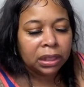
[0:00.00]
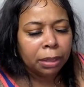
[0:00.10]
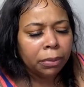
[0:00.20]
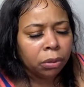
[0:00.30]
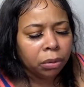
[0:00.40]
And
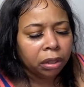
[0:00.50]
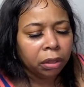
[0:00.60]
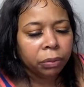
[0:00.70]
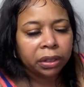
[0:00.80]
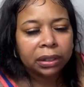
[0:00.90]
I'm going to go in here
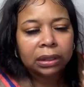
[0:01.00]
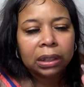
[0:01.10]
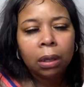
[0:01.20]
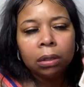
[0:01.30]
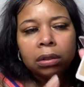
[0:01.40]
with this
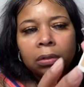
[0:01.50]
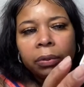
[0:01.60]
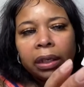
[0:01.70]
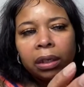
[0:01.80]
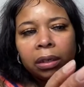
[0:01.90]
also
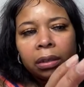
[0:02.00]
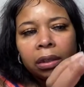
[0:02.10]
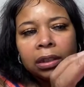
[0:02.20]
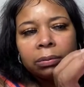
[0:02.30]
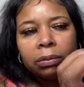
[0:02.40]
right here.
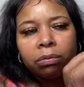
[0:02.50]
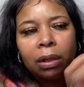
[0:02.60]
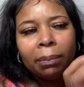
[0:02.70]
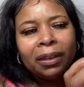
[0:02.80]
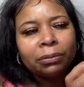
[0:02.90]
This one, I
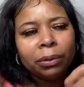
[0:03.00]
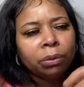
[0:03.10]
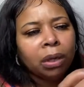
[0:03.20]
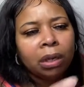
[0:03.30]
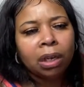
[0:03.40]
might as well
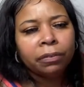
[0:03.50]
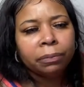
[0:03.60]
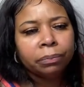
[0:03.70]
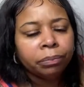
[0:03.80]
do all of them.